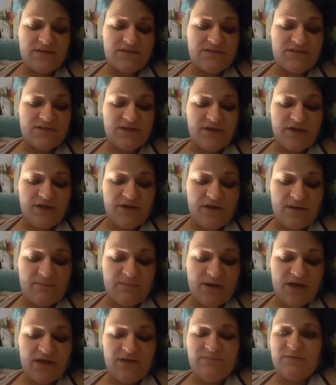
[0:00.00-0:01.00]
So I'm
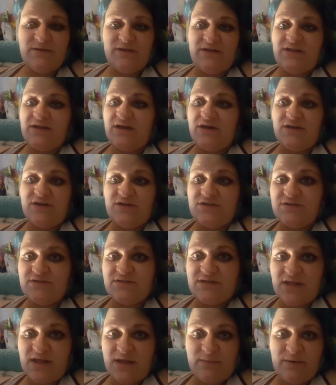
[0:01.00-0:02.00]
hoping they're gonna do
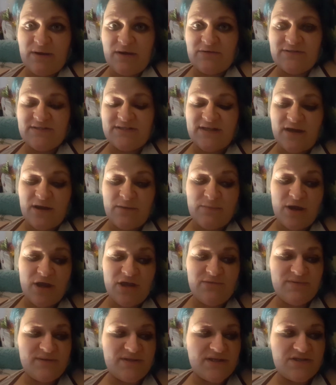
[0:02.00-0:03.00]
something about it. I'm
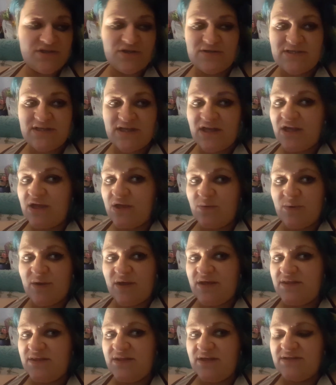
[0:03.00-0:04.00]
hoping they don't take
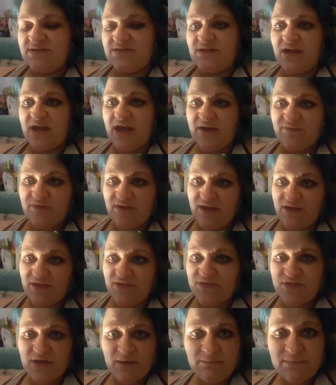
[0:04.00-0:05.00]
away things like having
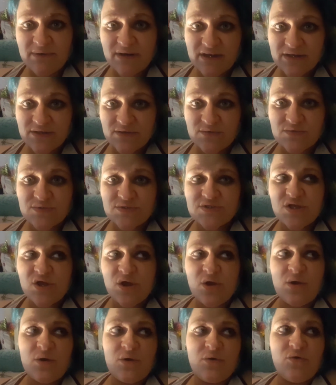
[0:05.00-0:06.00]
thumbnails
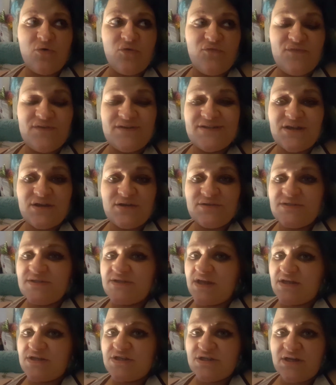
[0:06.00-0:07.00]
or video
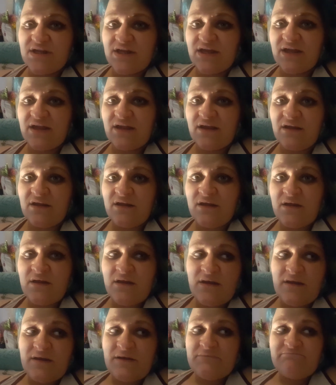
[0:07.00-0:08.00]
scheduling.
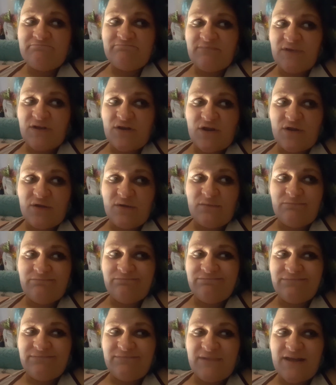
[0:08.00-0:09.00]
You know,
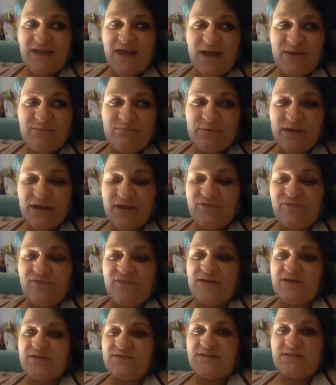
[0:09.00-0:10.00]
getting paid
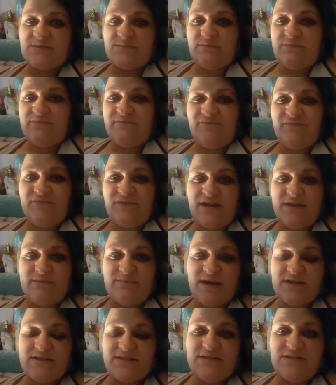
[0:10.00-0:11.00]
for videos doesn't really
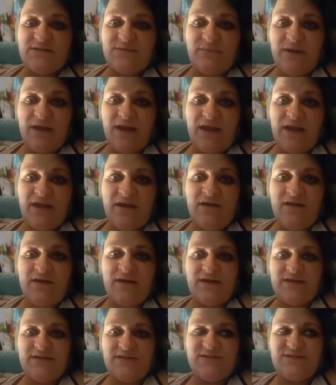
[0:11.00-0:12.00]
matter to me.
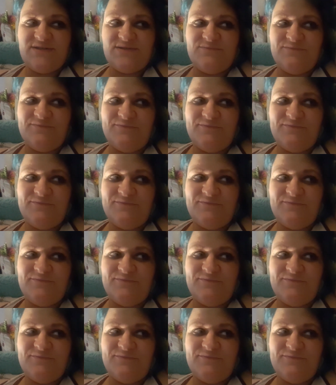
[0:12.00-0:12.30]
It's